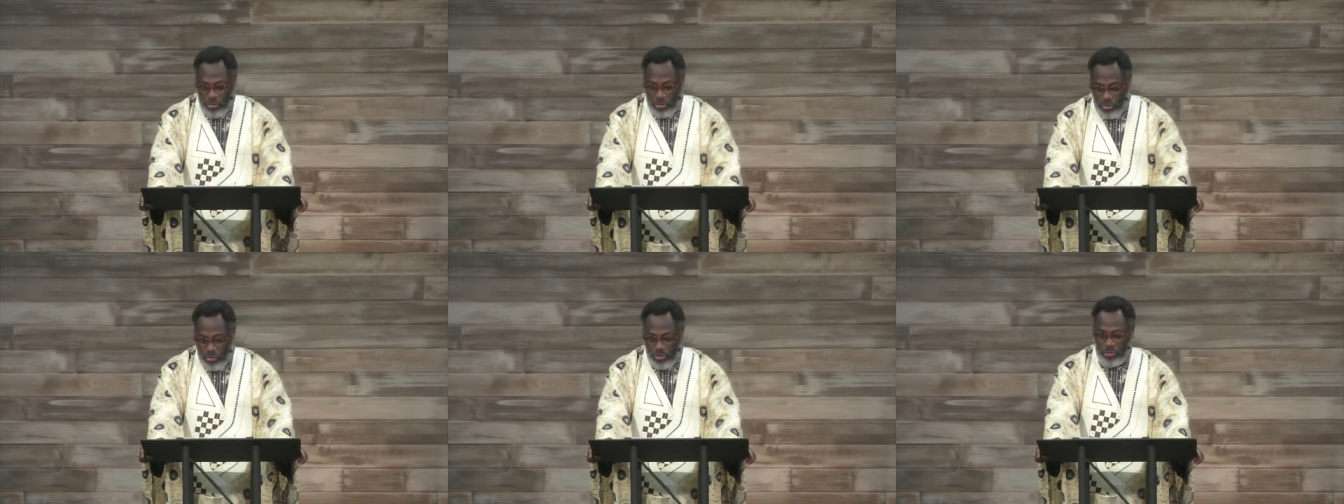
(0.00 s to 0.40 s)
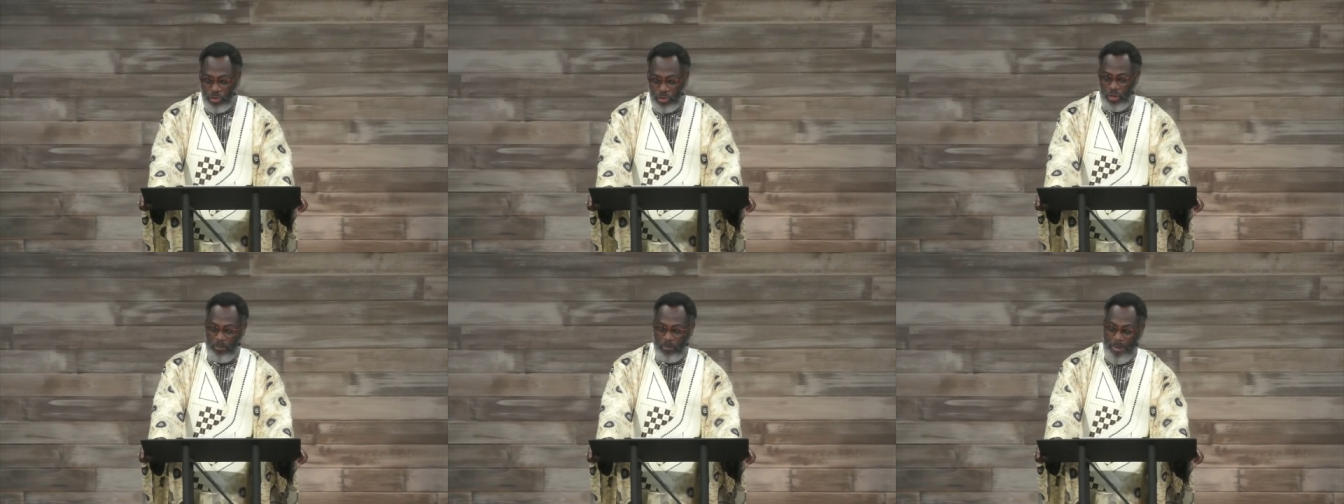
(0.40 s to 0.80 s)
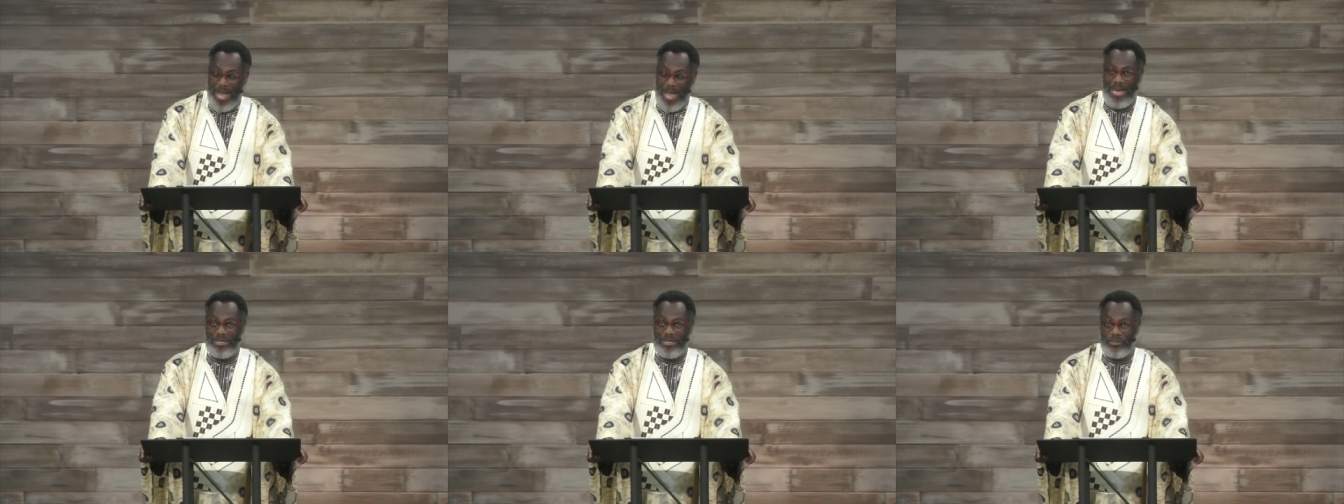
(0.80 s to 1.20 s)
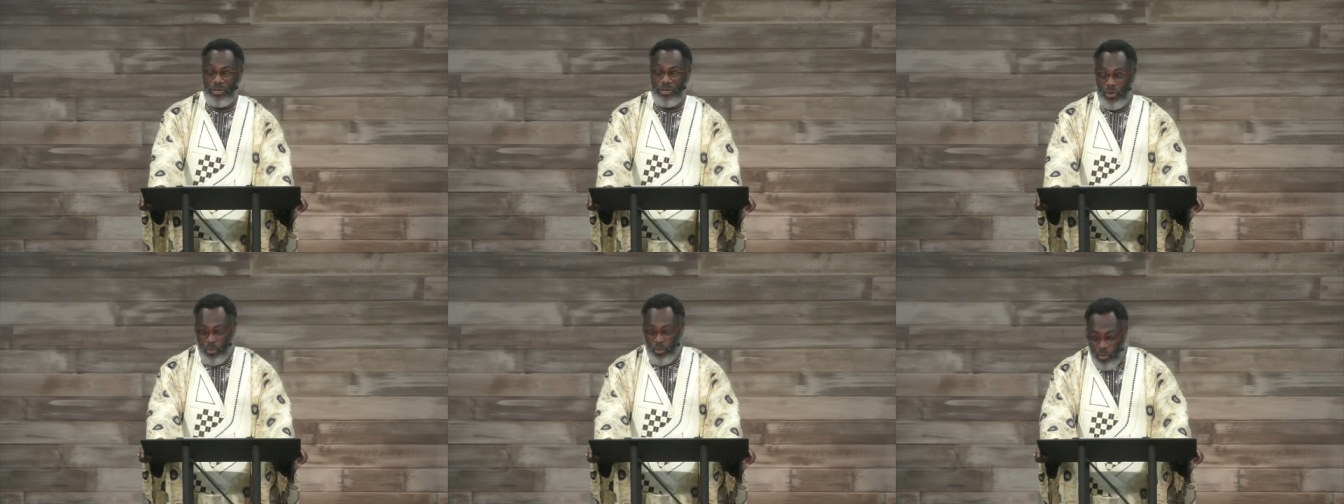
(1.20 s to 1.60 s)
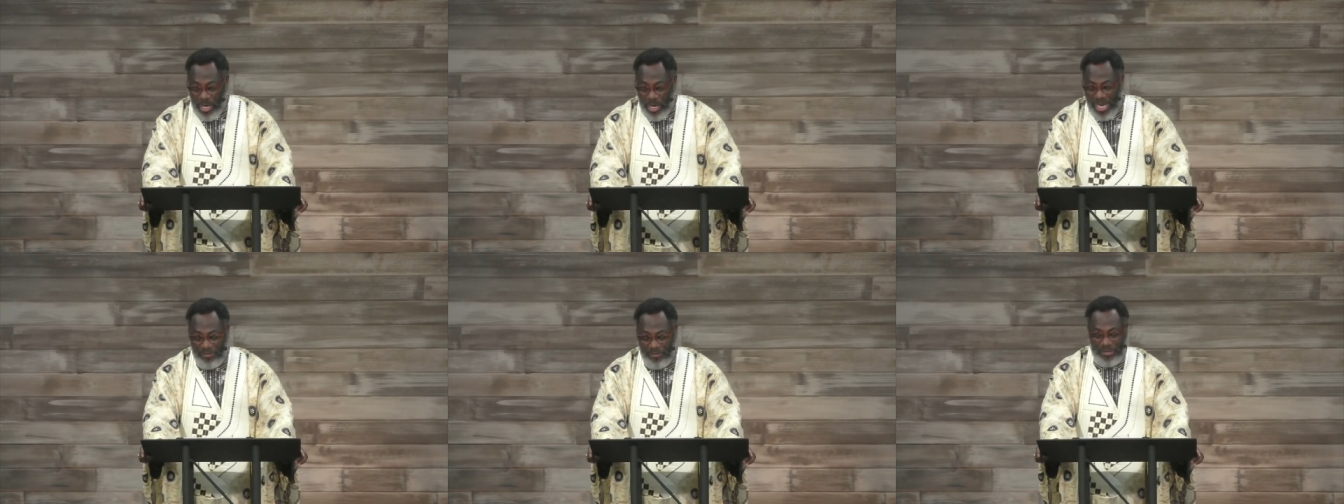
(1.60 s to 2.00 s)
Good or bad,
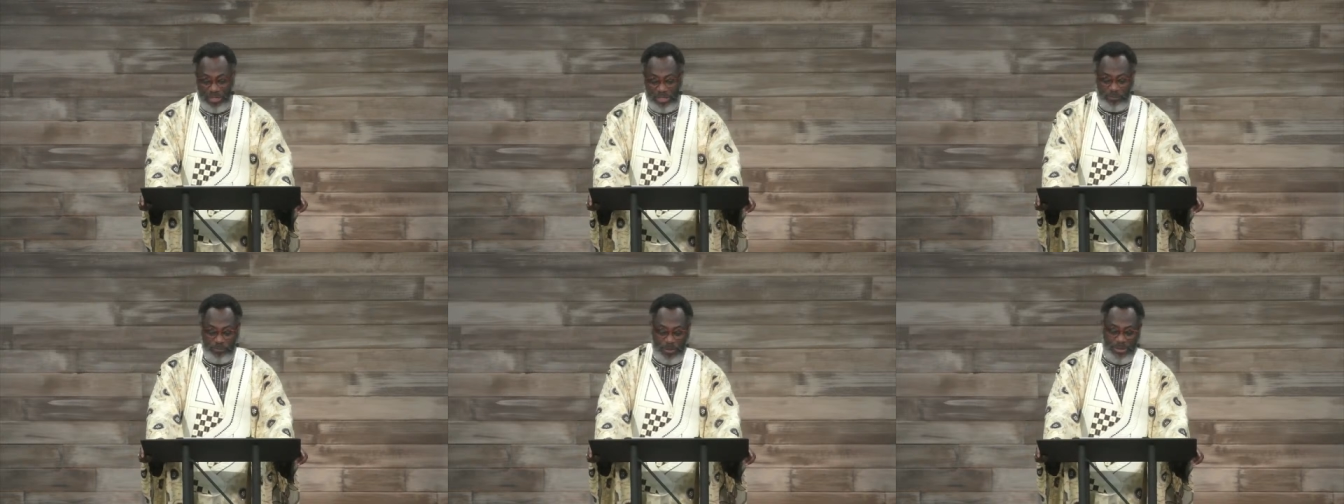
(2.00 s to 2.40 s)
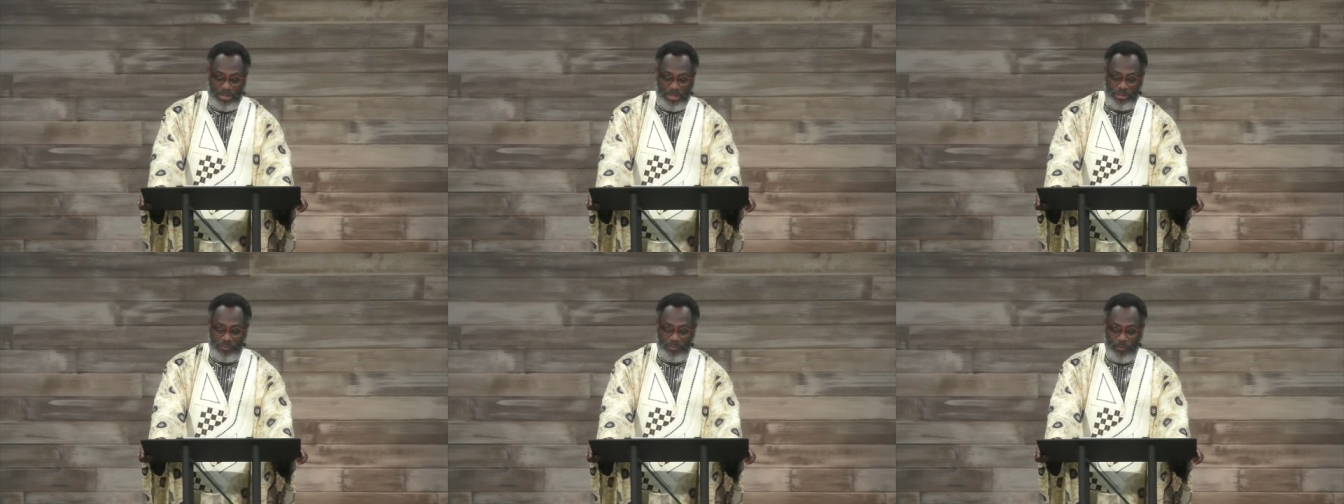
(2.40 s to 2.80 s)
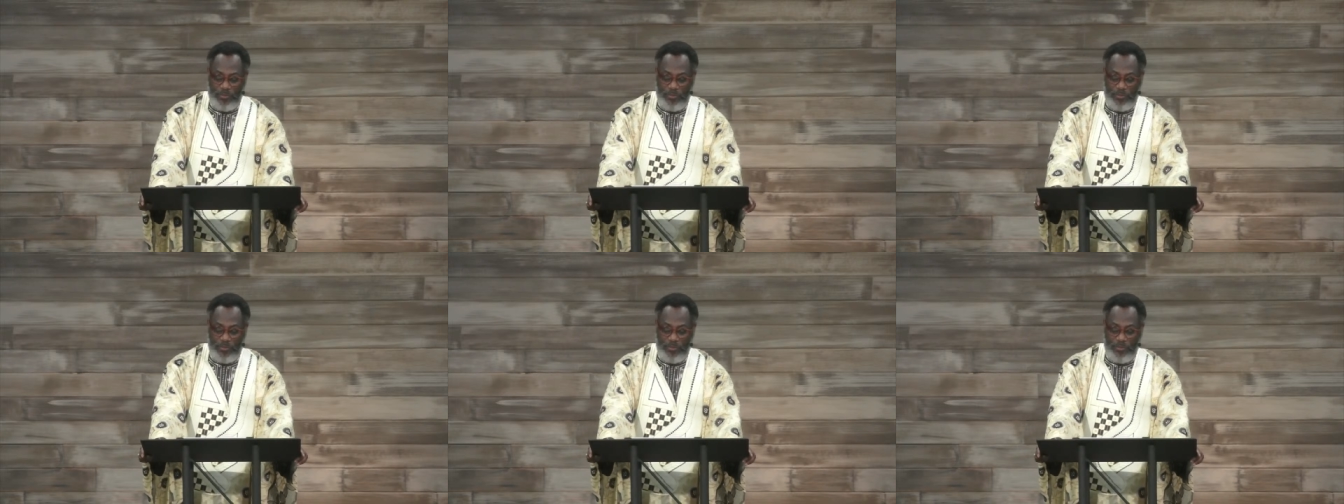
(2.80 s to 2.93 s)
we have experienced.